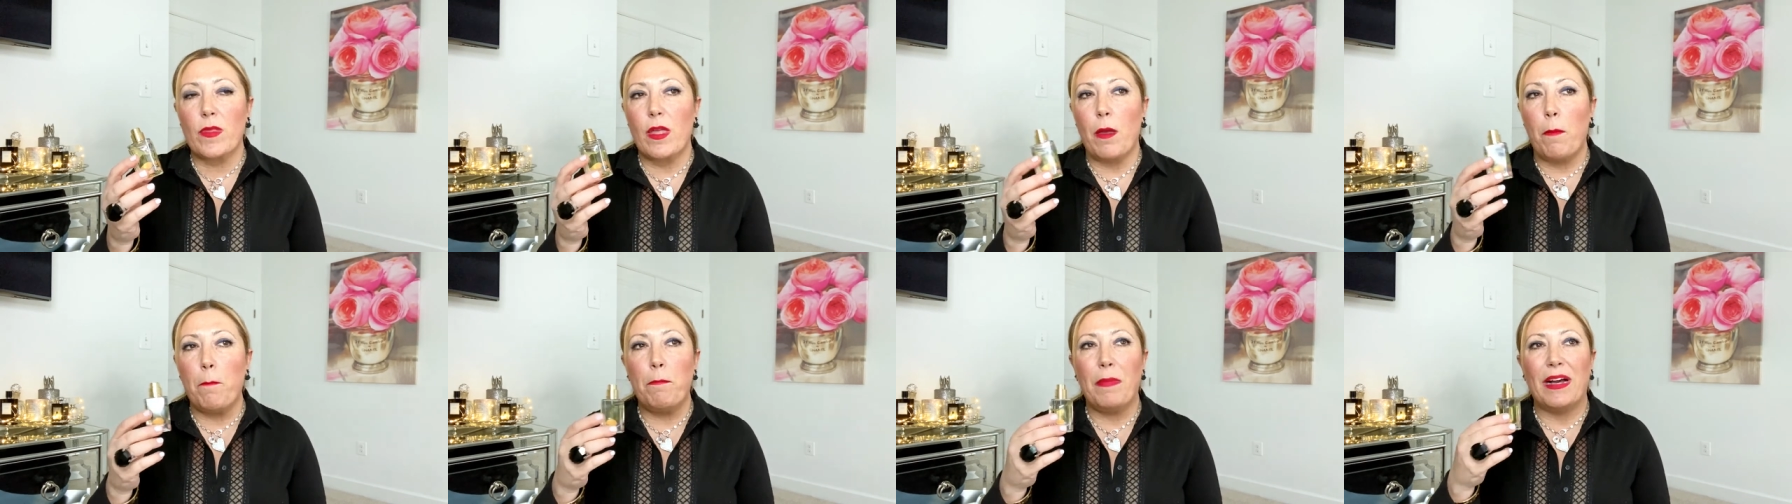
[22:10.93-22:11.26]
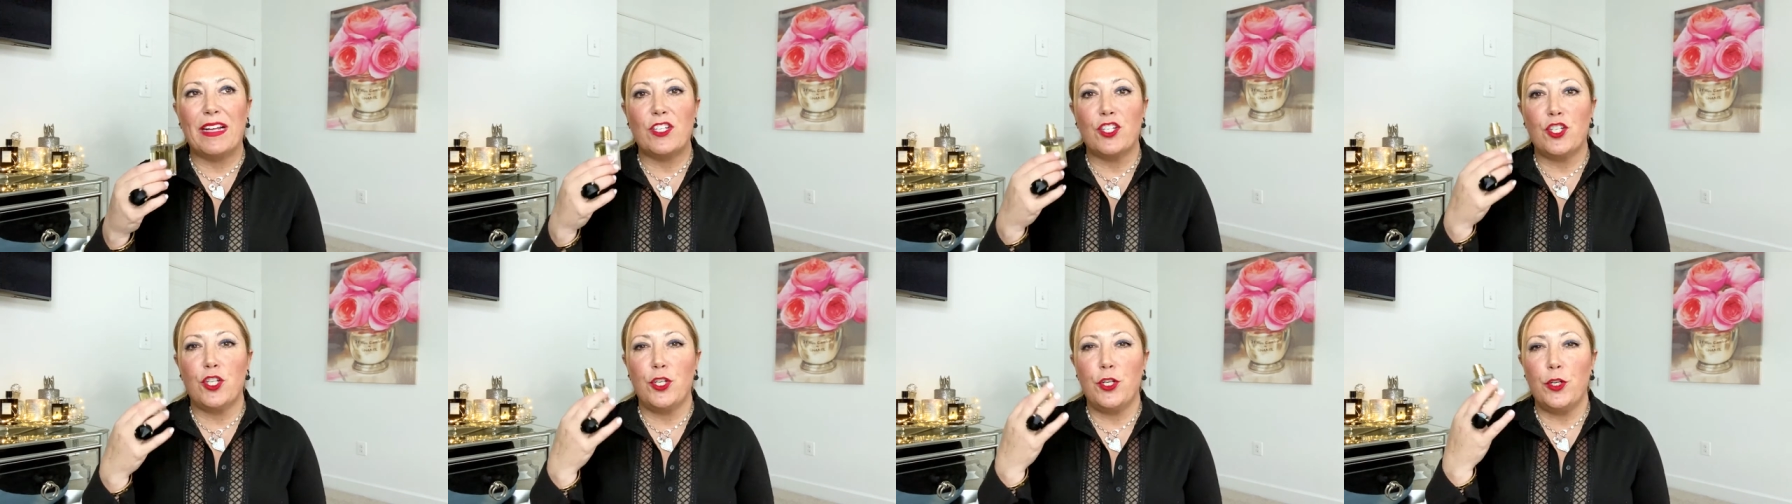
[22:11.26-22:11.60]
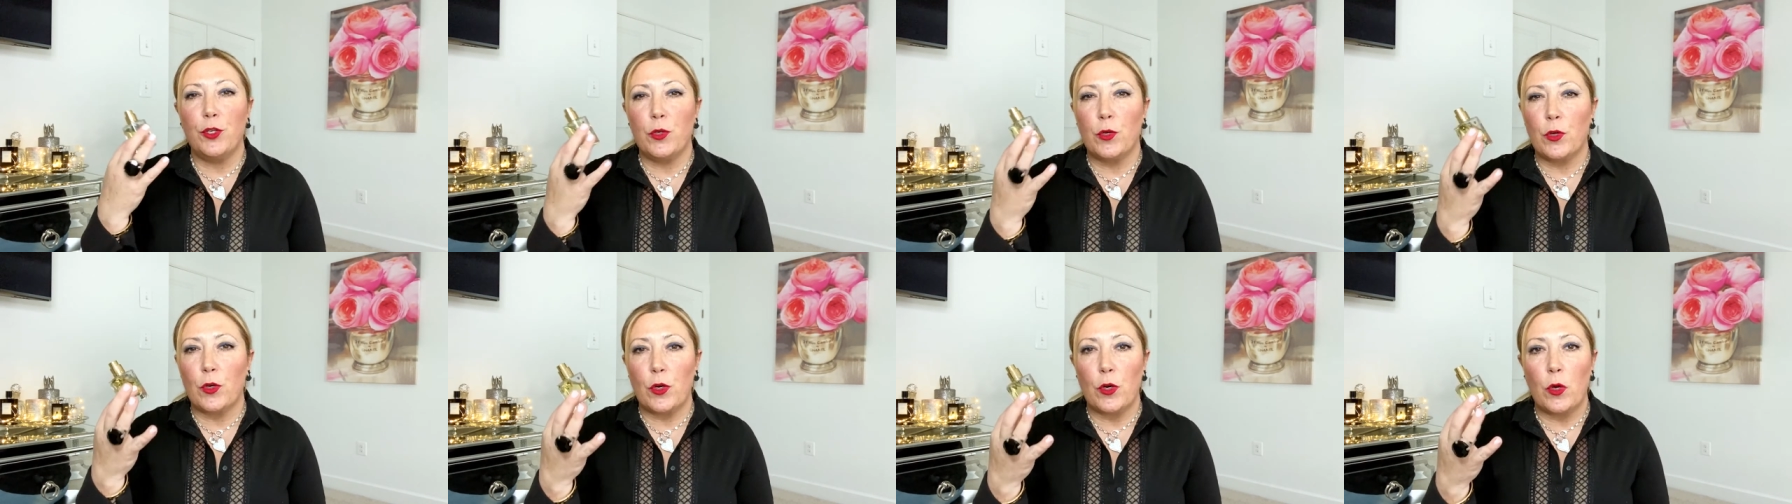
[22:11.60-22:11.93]

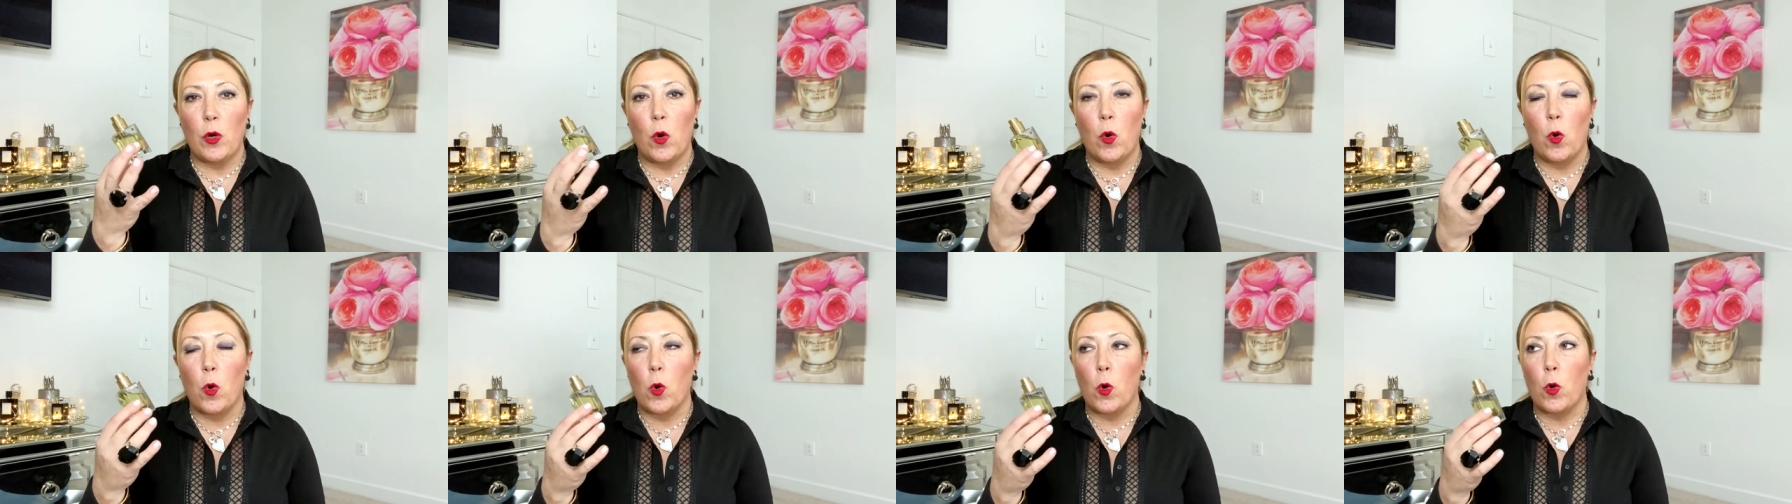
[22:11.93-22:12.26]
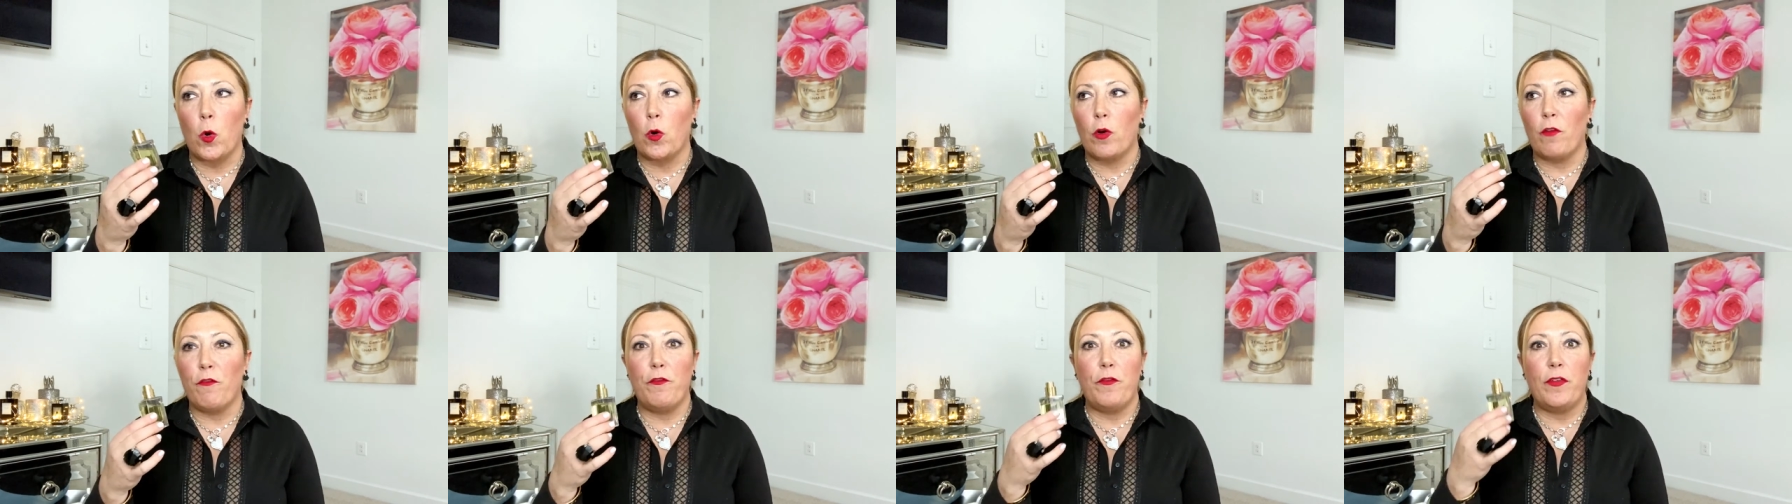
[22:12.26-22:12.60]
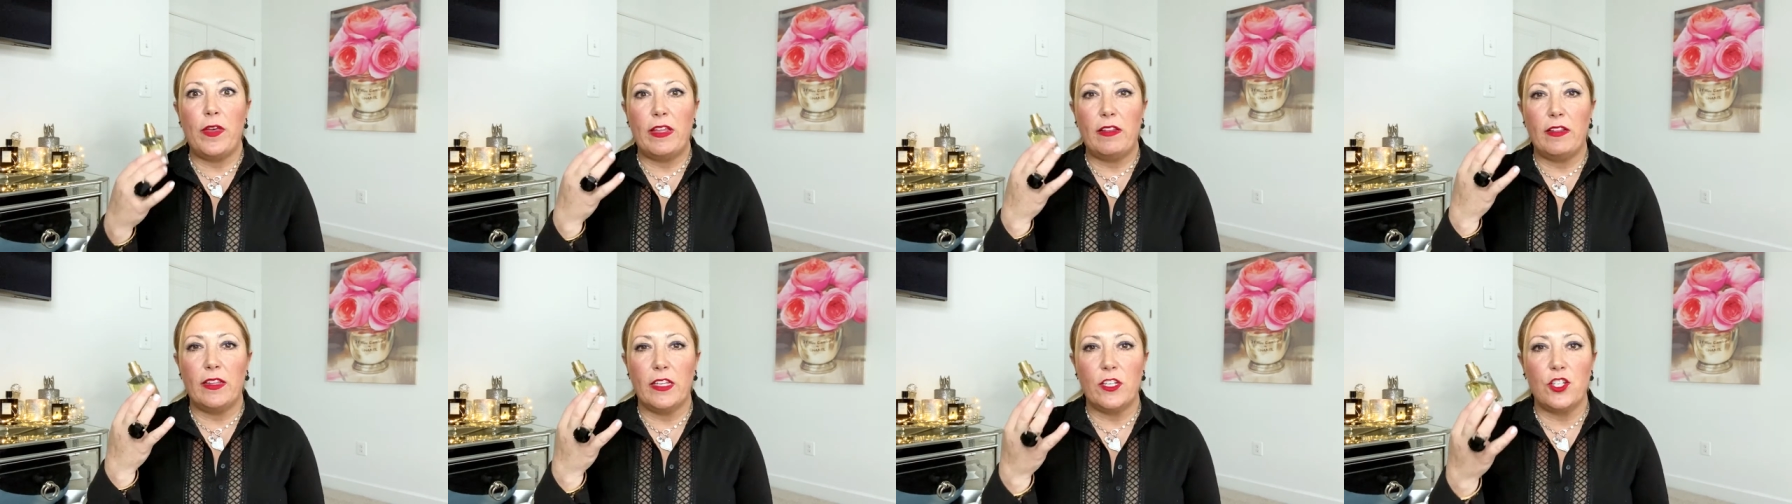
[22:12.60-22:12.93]
mature or
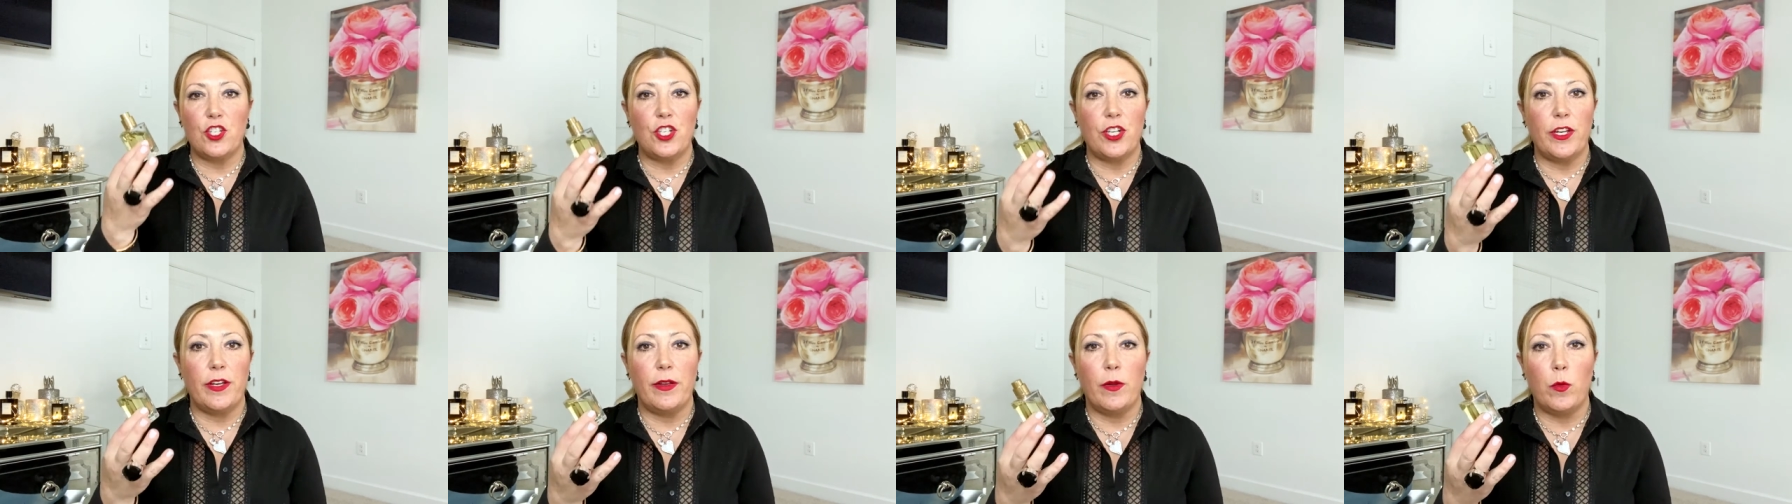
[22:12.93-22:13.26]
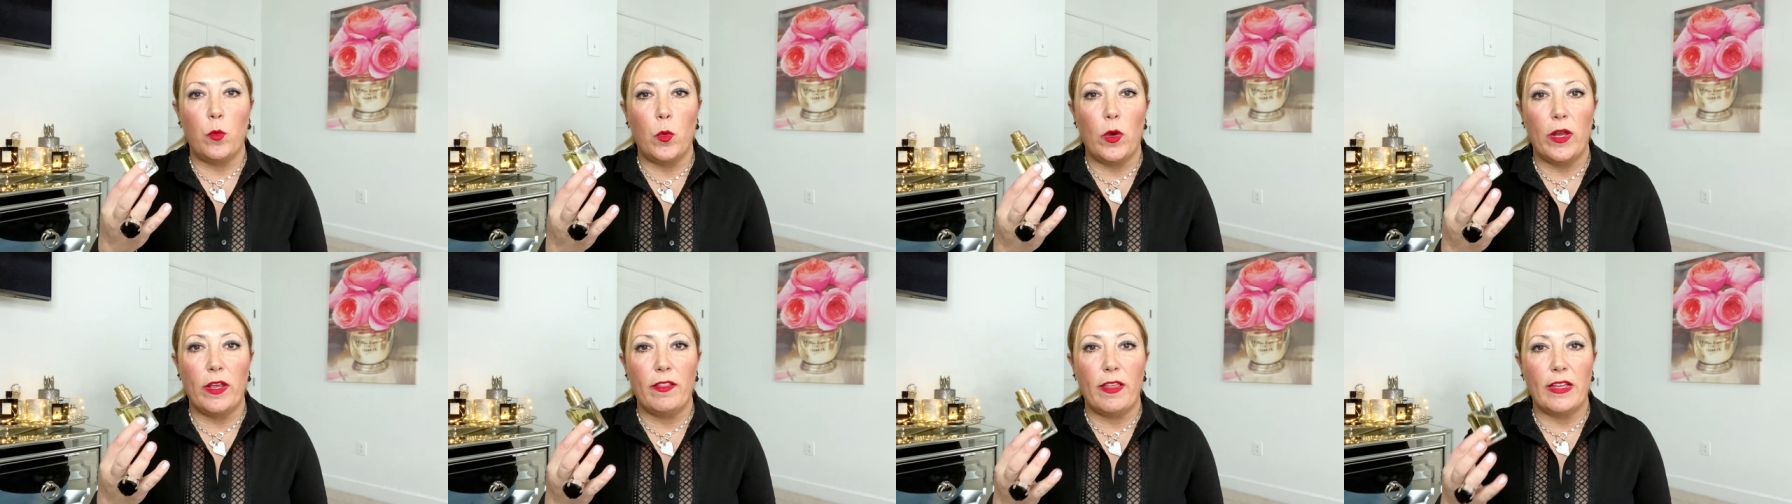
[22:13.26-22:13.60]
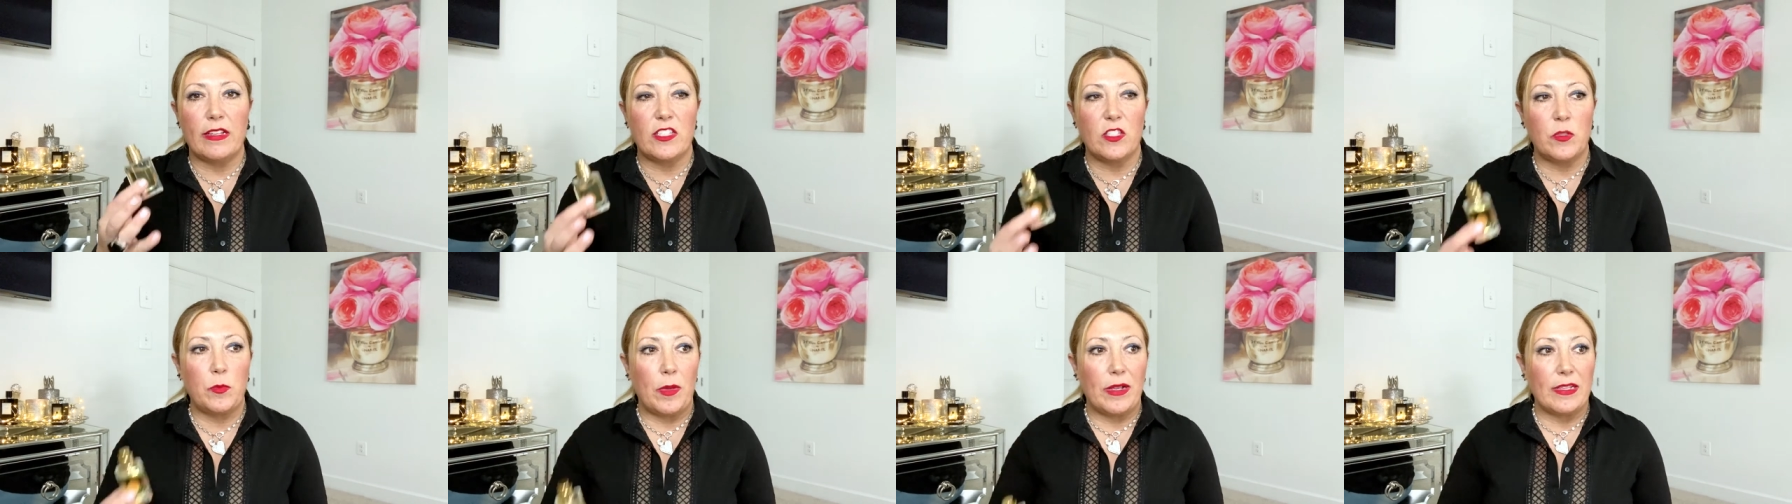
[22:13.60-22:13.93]
vintage in a way
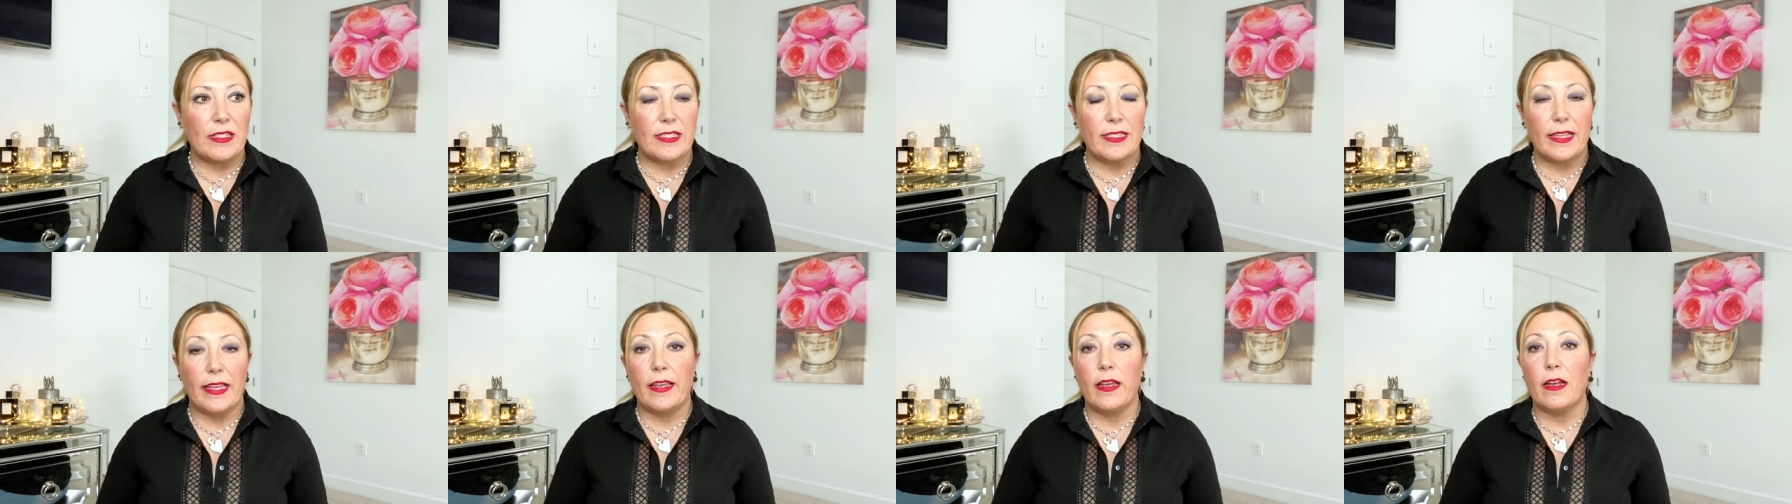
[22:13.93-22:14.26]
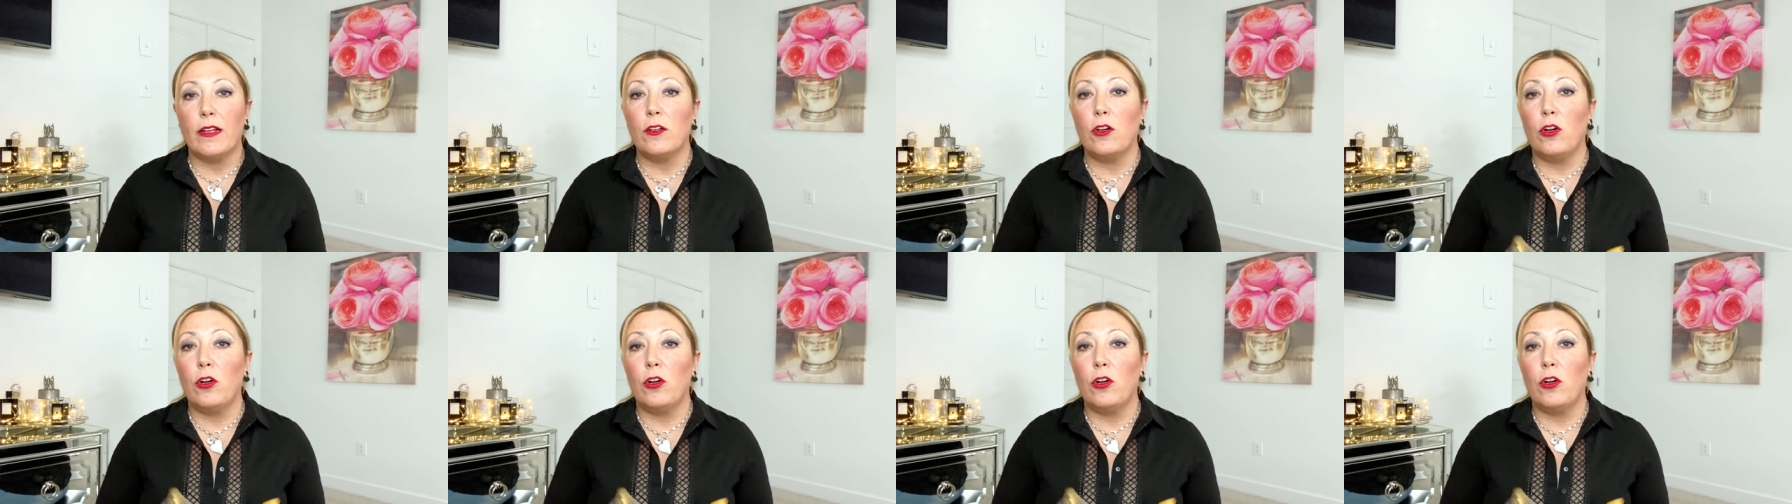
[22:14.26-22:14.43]
that smells like an